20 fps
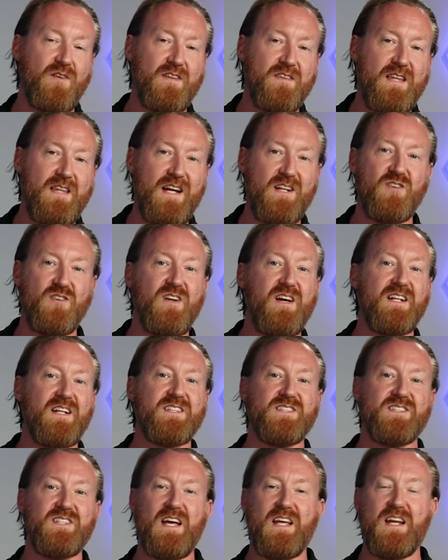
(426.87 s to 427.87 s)
only that, you're not
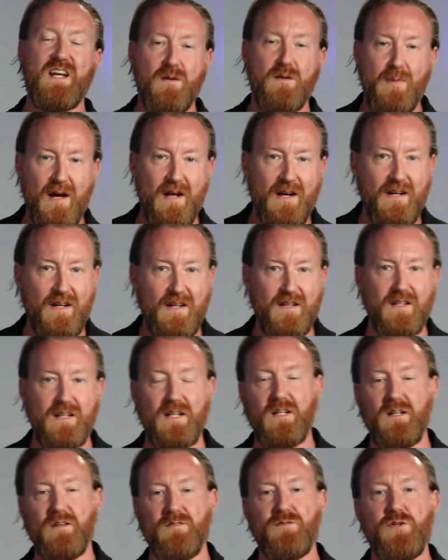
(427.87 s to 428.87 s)
excited about
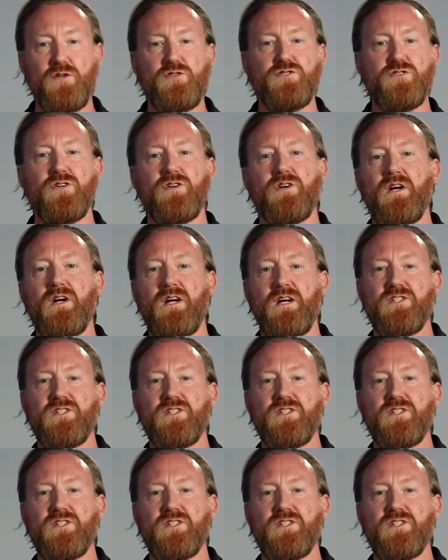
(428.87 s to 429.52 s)
anything in the future.